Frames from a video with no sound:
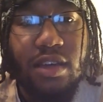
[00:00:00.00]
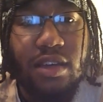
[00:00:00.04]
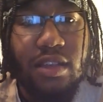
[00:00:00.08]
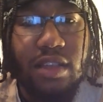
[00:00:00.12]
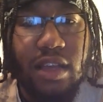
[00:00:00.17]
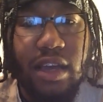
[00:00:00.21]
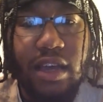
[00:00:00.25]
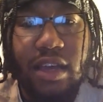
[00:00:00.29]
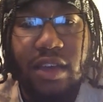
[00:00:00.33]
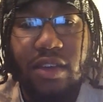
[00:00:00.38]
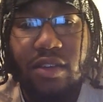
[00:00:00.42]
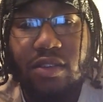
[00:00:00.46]

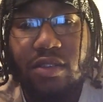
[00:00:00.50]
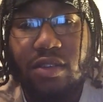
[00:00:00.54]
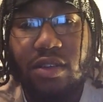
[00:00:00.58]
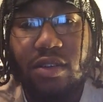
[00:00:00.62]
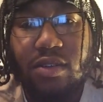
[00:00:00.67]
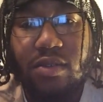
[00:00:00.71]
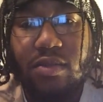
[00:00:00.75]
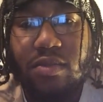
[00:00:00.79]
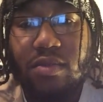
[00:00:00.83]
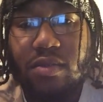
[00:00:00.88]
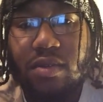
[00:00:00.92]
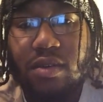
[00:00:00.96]
like, you
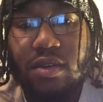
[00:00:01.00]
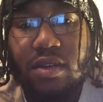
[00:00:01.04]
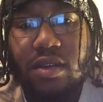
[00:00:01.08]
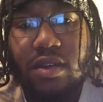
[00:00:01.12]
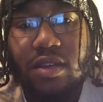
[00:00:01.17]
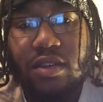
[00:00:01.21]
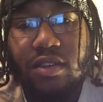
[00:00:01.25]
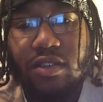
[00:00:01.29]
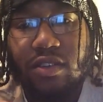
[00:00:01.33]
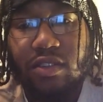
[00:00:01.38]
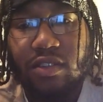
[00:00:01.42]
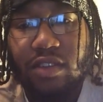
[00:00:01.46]
know,
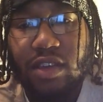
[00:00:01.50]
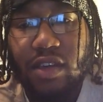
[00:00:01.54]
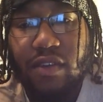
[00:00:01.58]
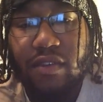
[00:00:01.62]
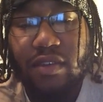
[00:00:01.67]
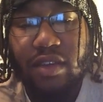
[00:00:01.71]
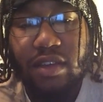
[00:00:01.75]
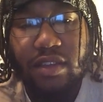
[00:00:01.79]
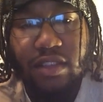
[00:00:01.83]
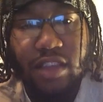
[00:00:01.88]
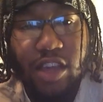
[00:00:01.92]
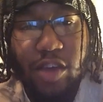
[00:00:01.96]
just give
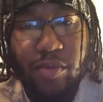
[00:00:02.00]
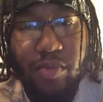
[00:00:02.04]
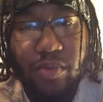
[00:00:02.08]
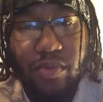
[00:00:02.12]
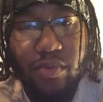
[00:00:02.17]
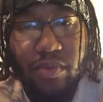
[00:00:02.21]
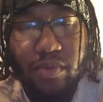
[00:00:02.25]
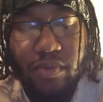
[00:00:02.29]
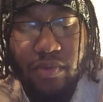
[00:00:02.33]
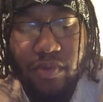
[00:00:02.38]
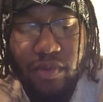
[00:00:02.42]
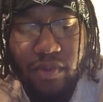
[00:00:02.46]
an
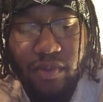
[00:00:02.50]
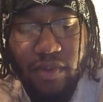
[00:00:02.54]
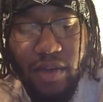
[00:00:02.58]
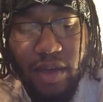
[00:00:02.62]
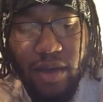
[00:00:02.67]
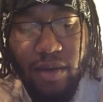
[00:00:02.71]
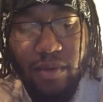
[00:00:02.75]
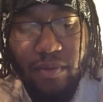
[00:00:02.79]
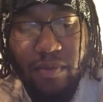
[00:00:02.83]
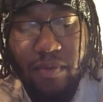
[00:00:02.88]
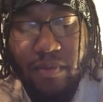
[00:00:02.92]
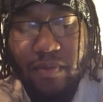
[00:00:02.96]
example of
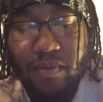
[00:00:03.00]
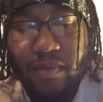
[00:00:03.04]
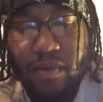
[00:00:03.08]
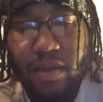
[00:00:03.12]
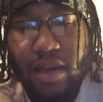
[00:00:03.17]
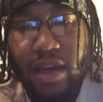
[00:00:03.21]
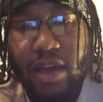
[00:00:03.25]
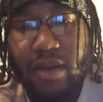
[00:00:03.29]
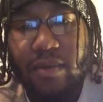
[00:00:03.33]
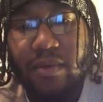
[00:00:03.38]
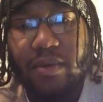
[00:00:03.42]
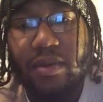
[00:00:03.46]
how
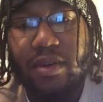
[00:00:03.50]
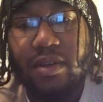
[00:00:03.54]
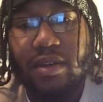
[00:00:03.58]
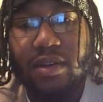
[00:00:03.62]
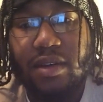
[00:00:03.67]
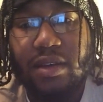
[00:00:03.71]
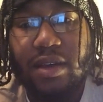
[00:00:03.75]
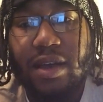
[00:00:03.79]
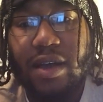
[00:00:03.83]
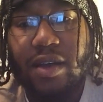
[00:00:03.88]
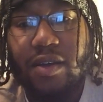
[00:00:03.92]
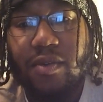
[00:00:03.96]

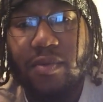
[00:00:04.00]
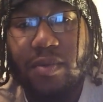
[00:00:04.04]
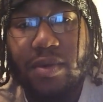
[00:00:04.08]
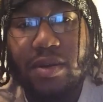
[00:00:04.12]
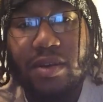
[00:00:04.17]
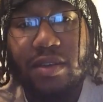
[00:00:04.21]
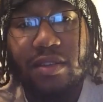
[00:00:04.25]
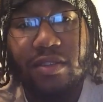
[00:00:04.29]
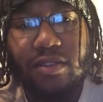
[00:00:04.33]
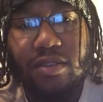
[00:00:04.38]
it was.